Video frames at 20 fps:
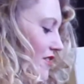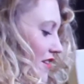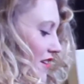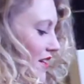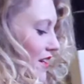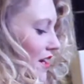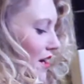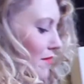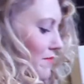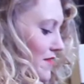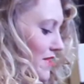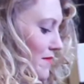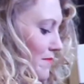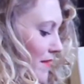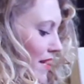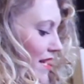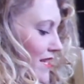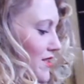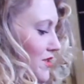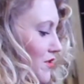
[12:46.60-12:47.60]
you could come to
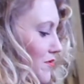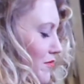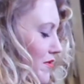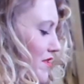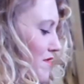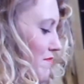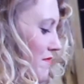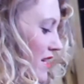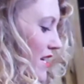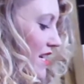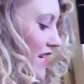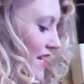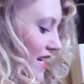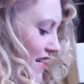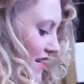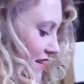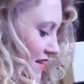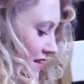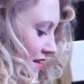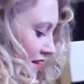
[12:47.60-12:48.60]
make soup with me.
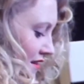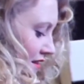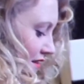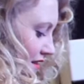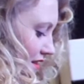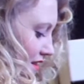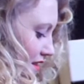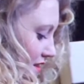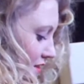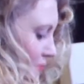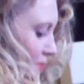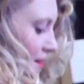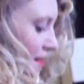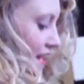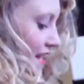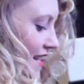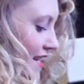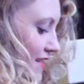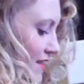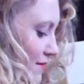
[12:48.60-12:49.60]
It's so
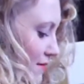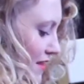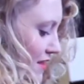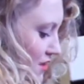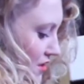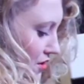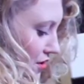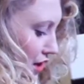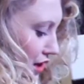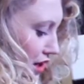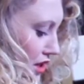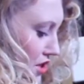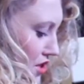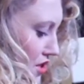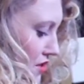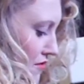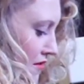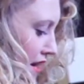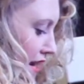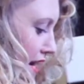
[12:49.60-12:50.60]
nice. Let's do your
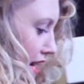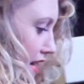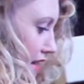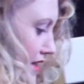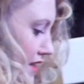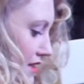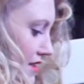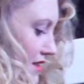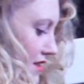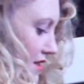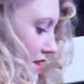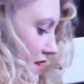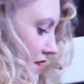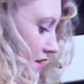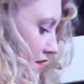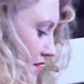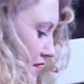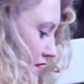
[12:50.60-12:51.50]
show next.